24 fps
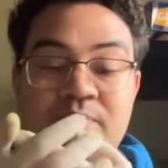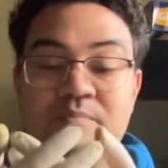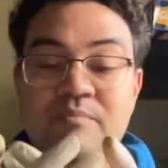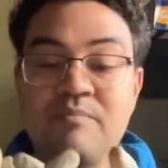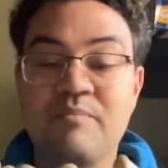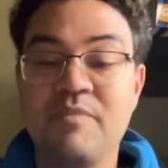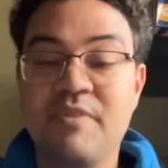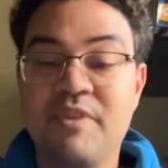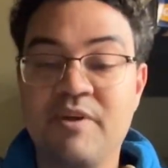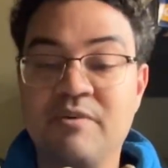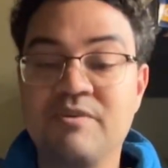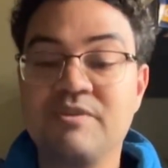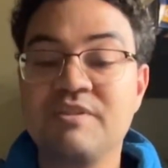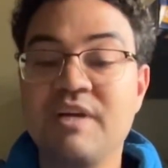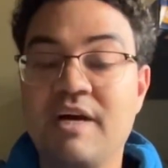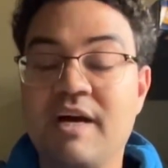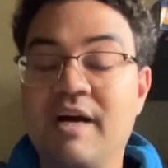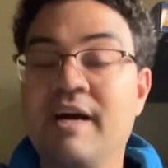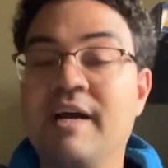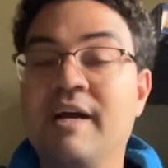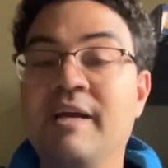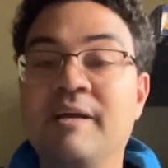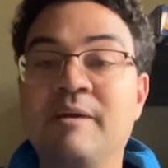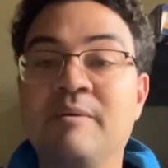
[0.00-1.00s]
their
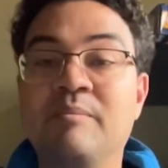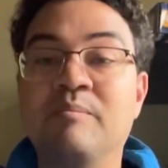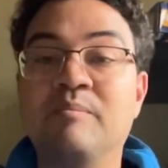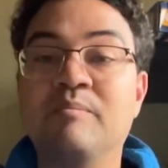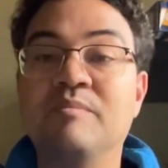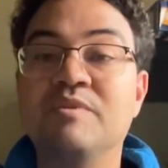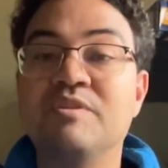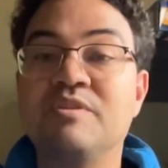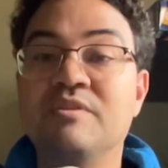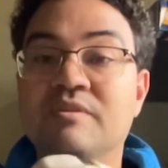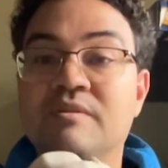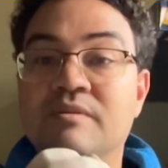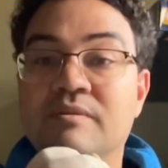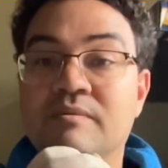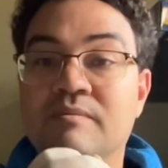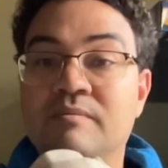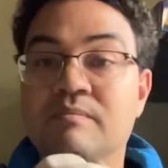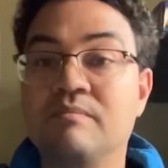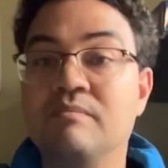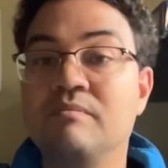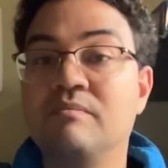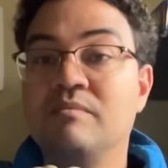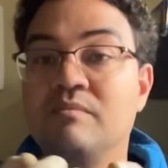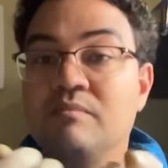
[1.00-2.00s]
time to
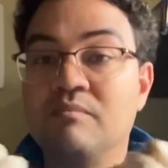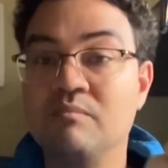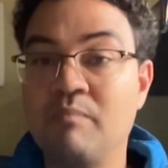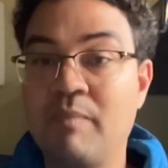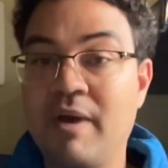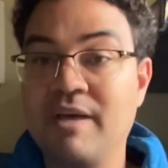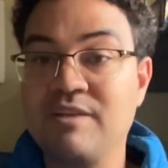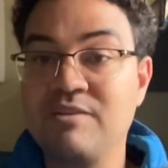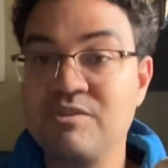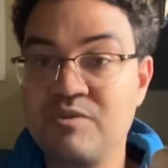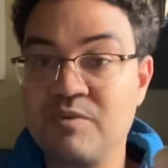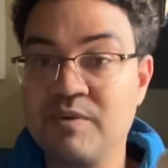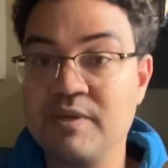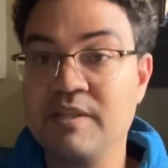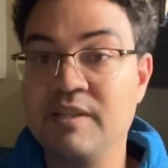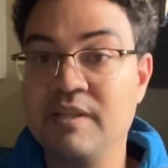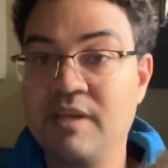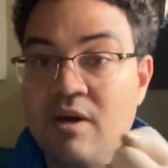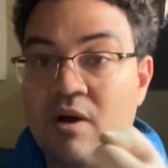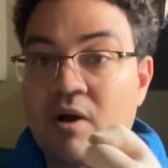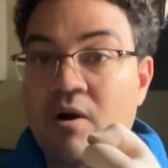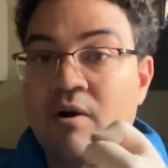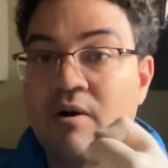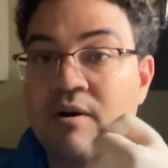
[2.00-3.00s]
mastering
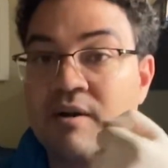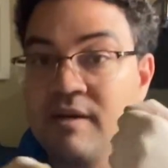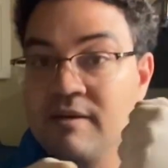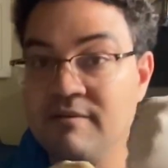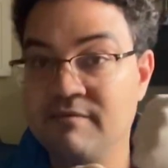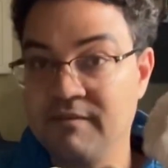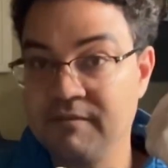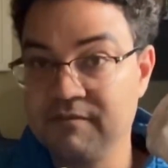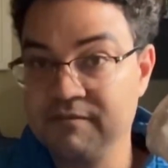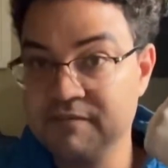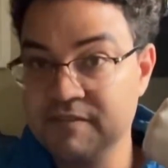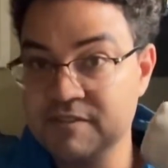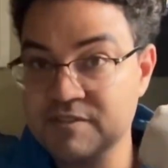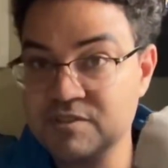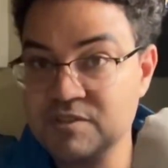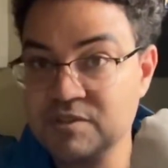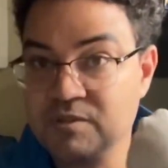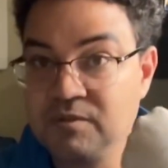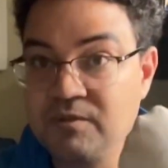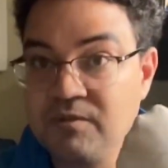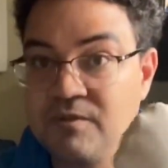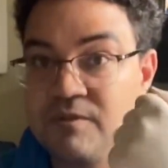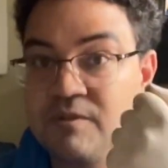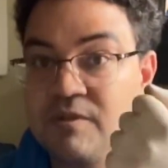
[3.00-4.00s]
the art of a
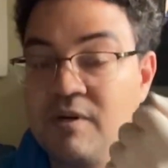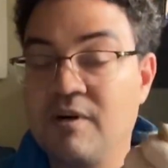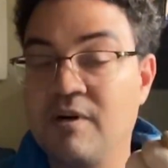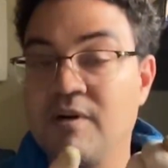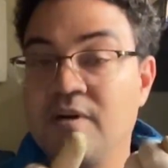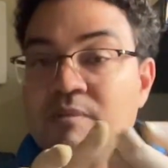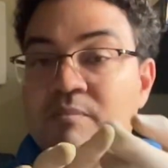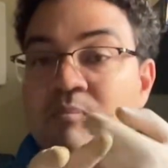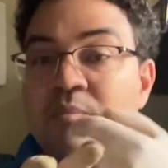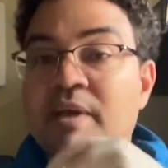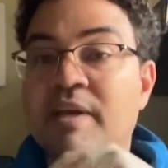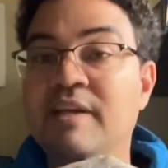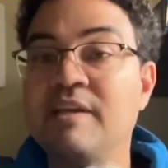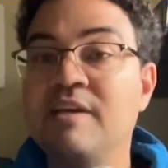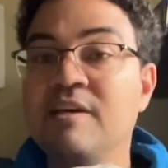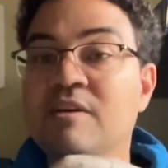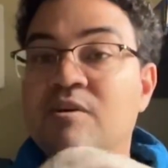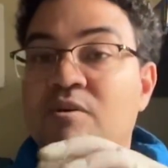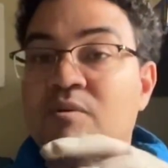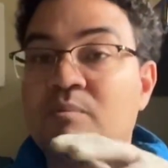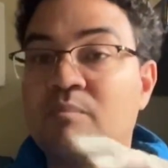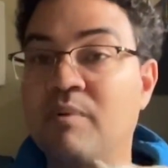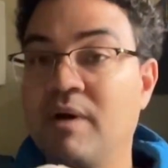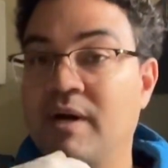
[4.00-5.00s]
physical art, making
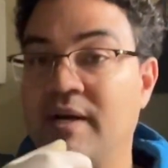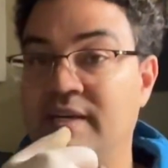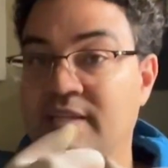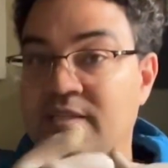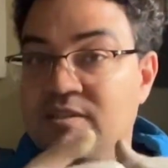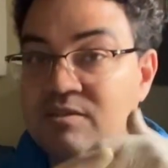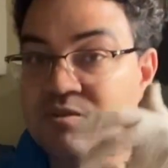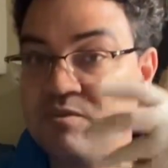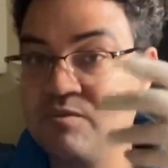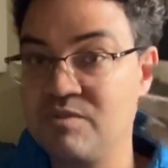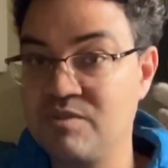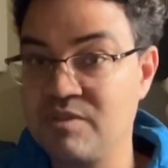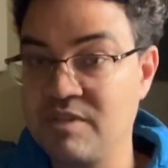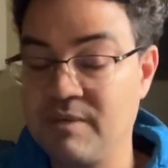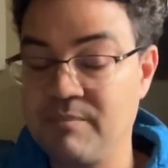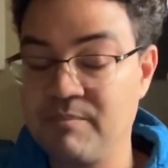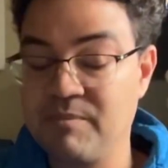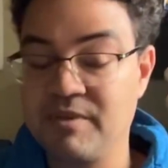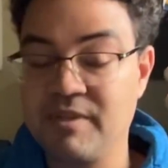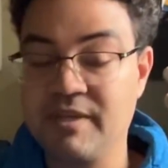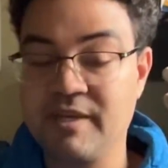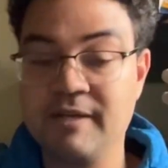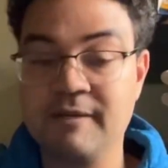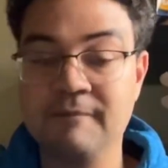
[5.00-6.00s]
your body do
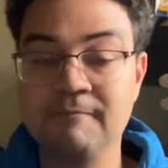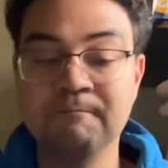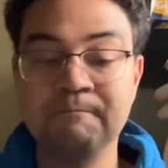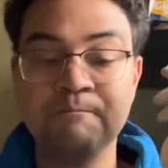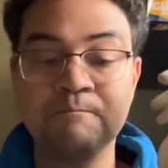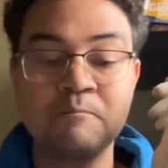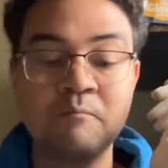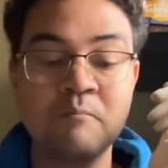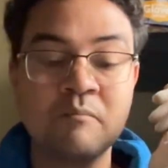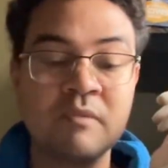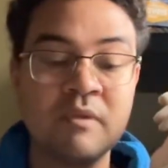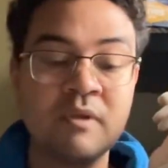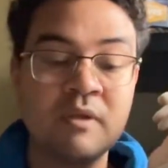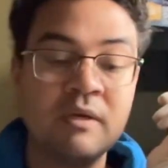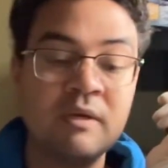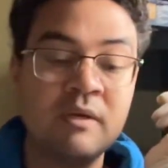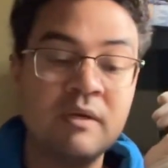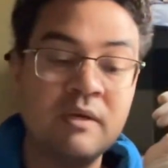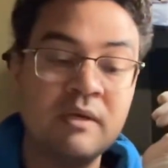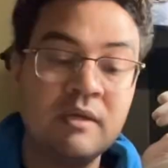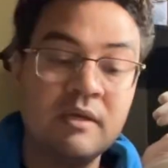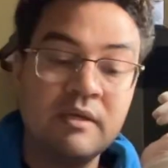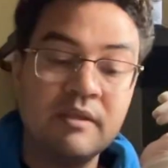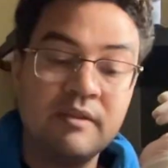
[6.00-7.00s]
something,
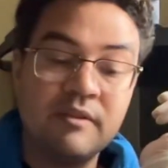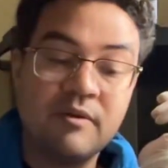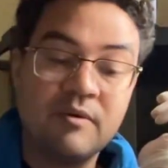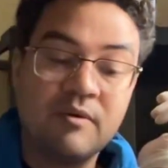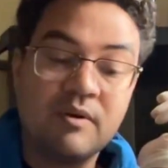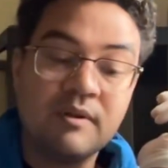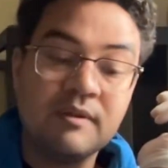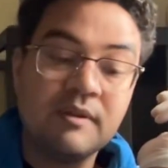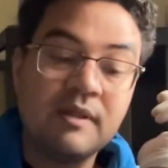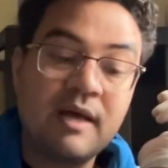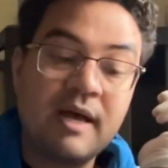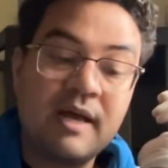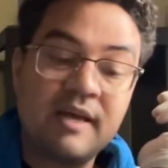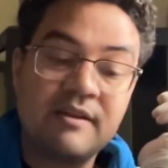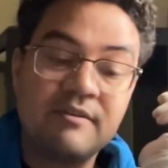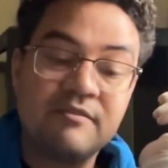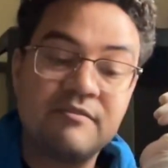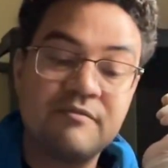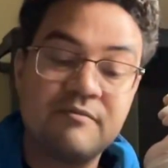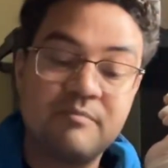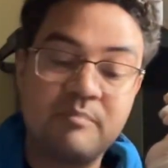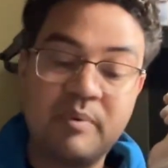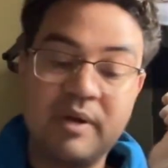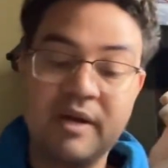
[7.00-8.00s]
there are a lot of
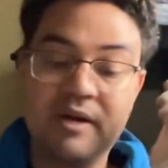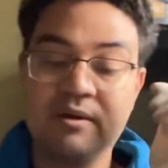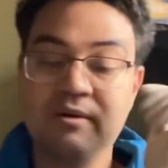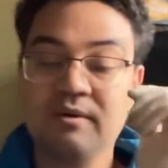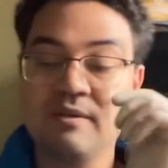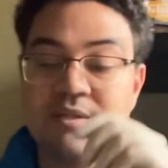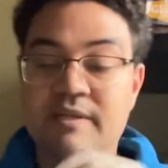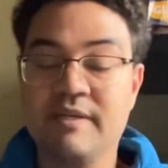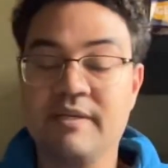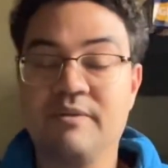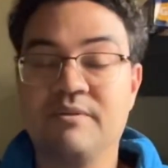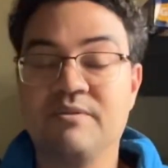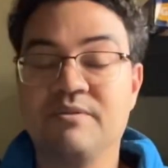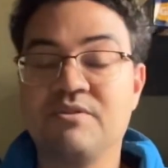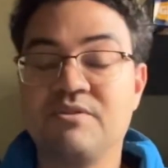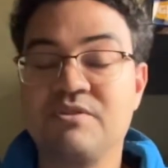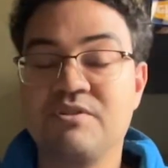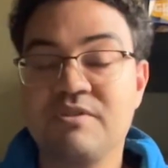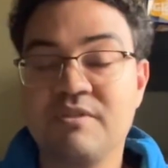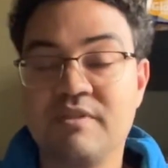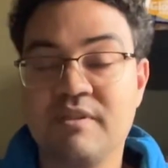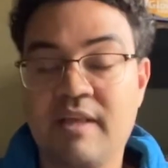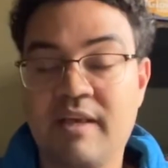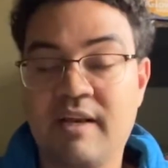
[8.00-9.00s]

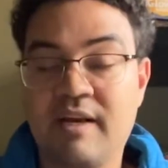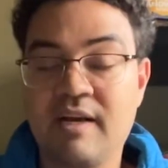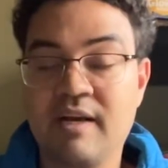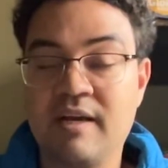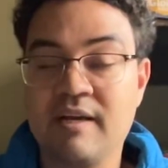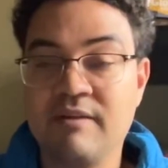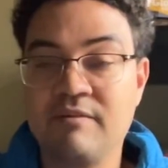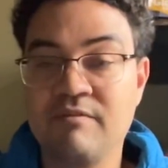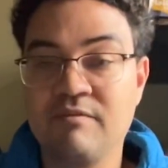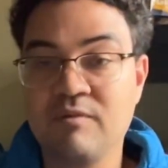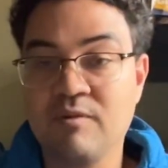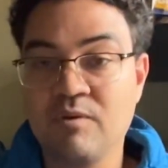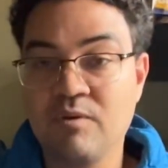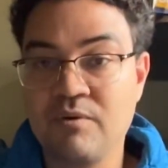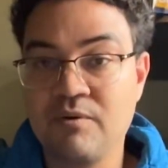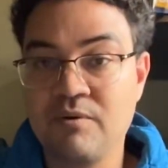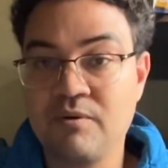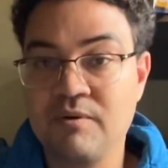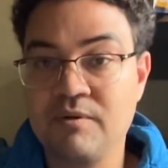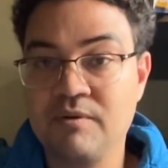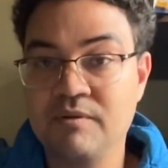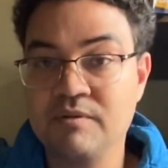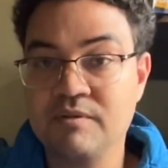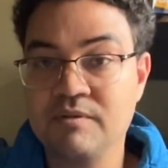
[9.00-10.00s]
parallels that I've
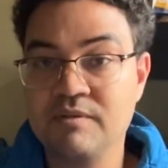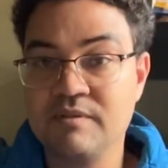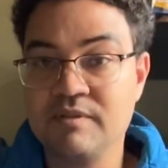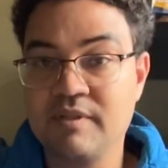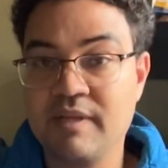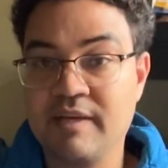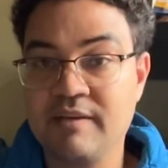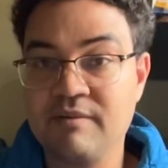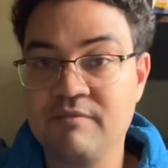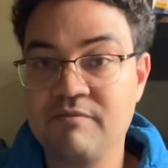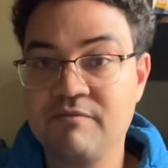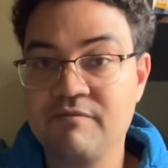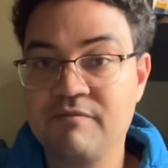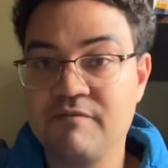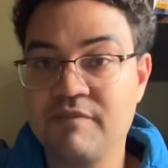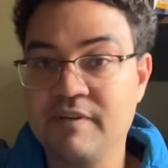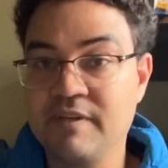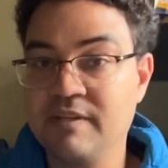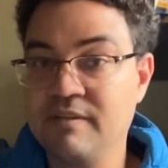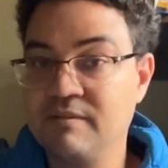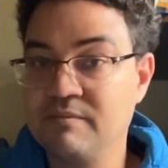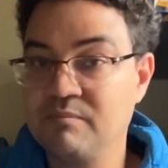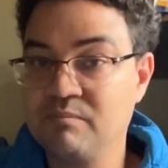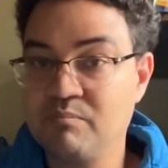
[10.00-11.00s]
learned that
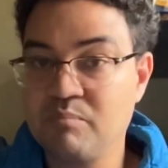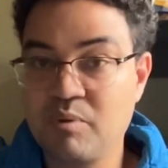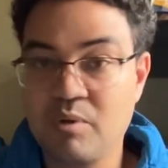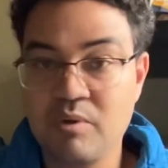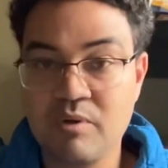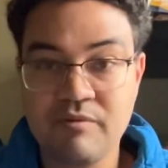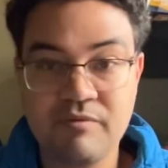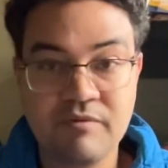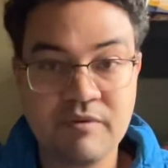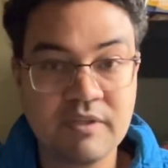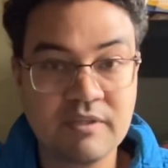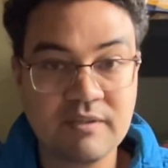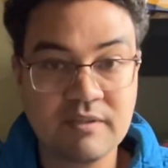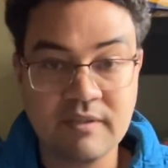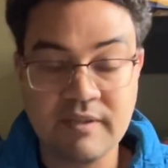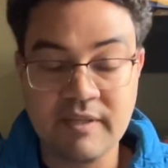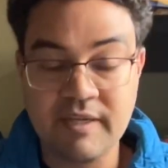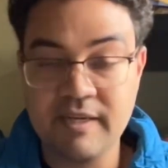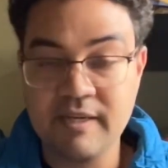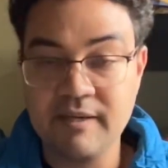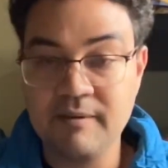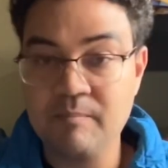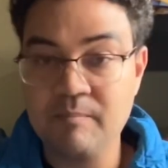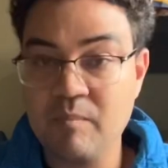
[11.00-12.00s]
fit
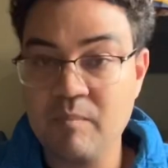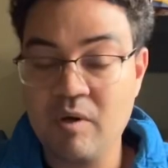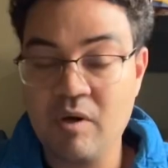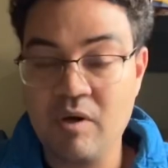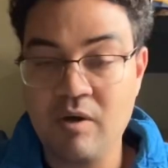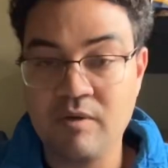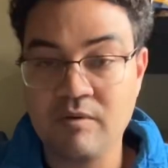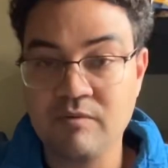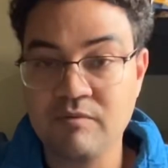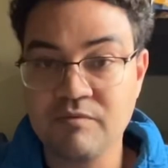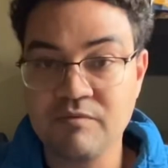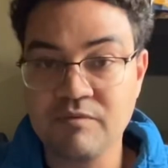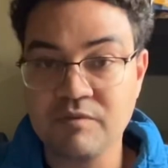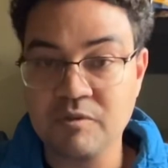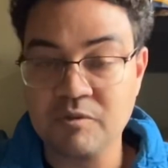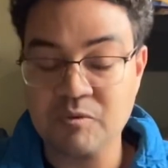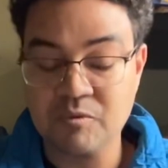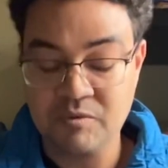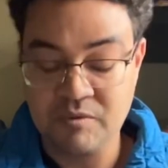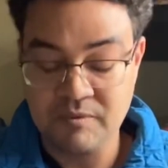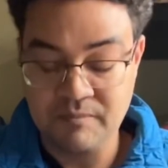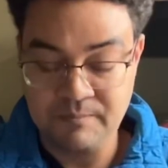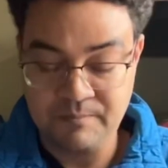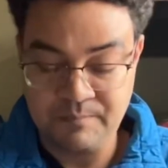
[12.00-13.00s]
perfectly on flute.